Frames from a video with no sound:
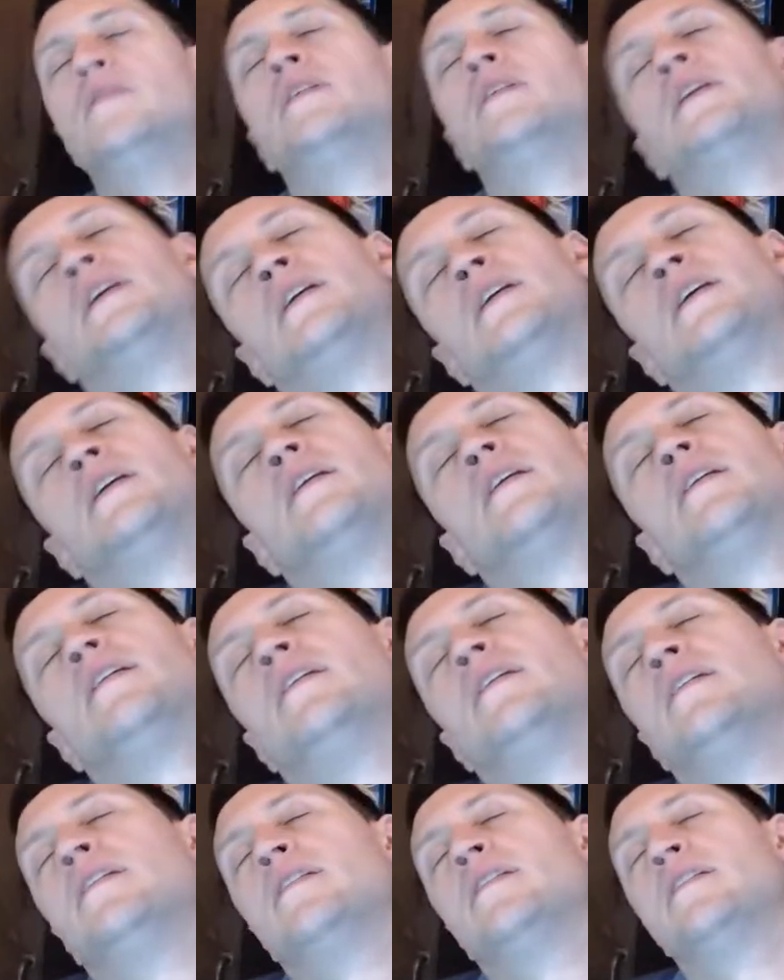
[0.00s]
Oh,
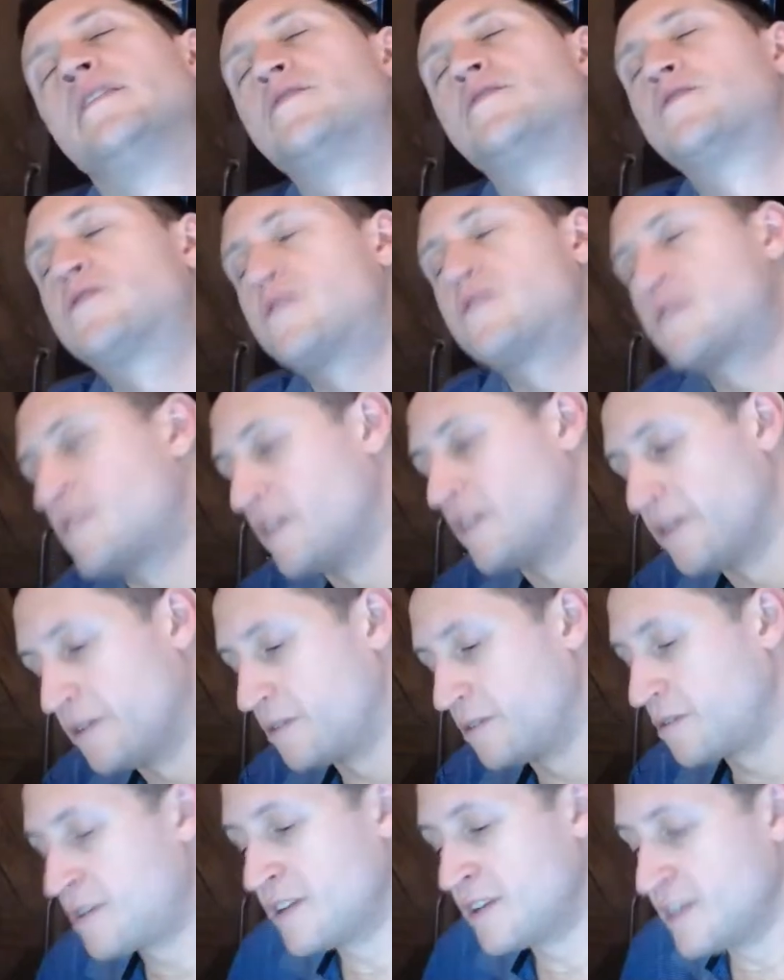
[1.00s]
it's
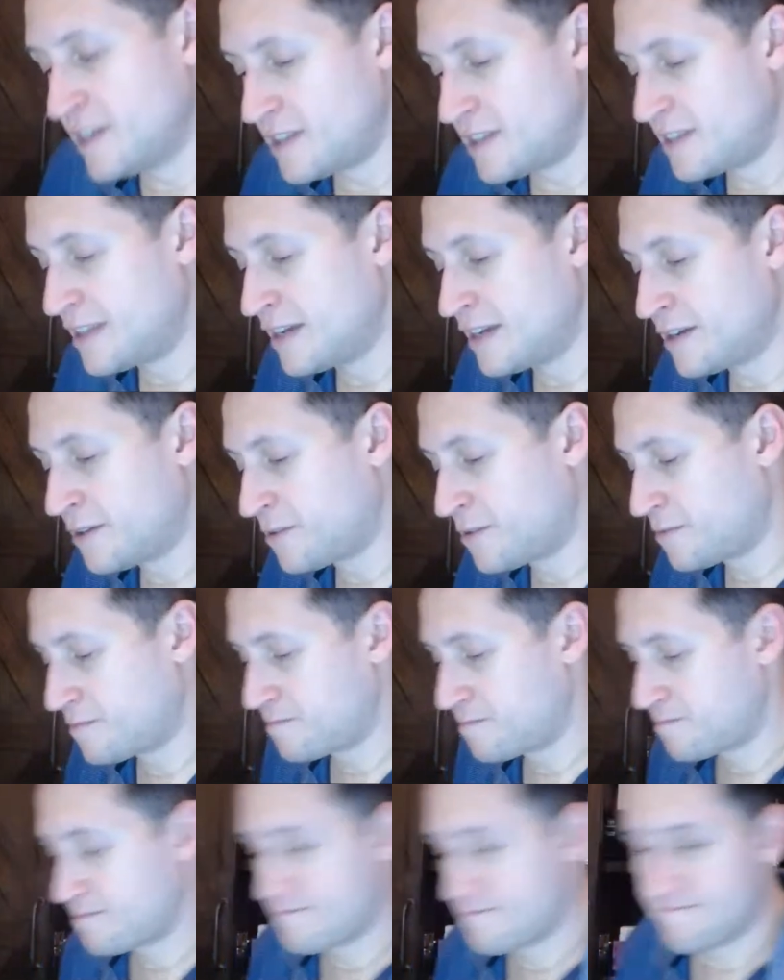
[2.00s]
so good though.
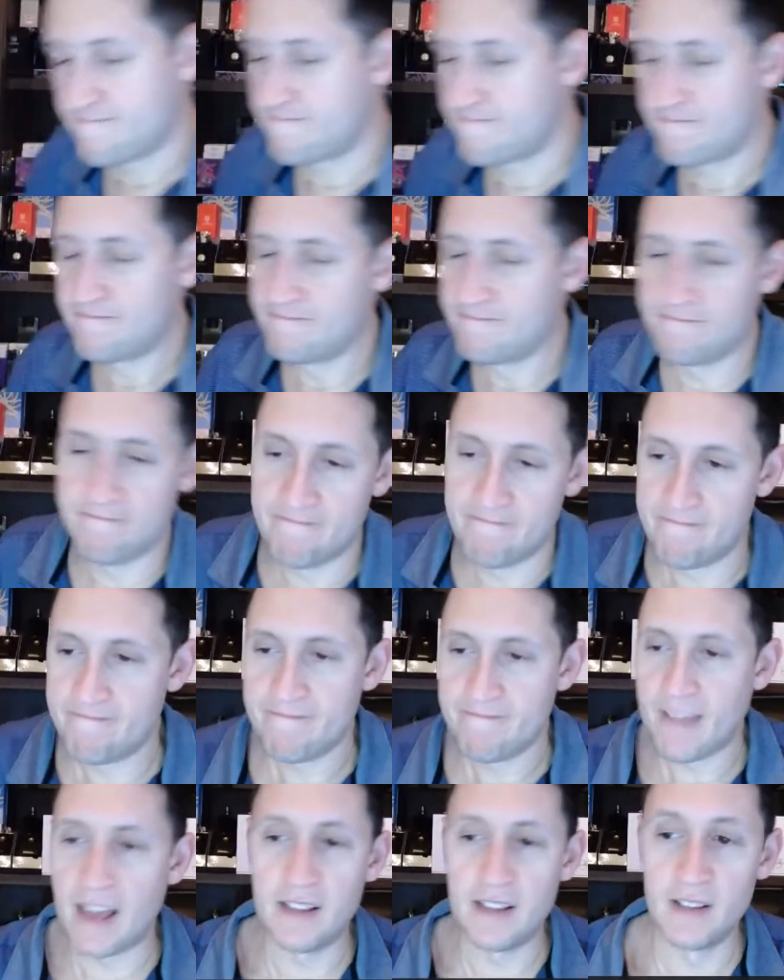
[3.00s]
Mm,
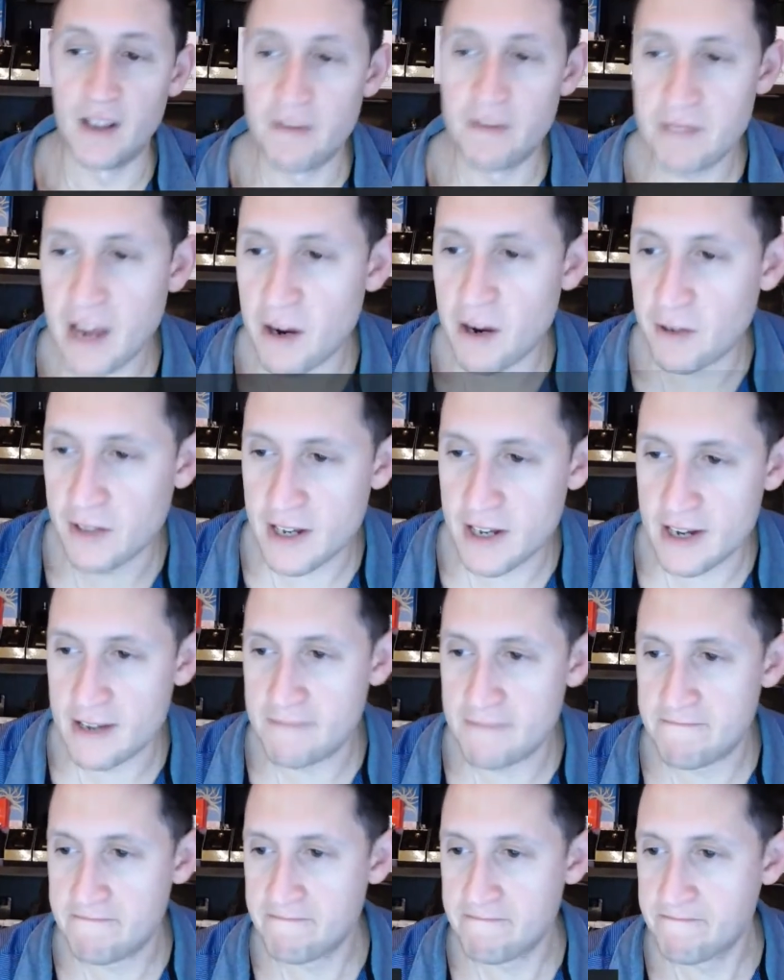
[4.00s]
I love Guerlain.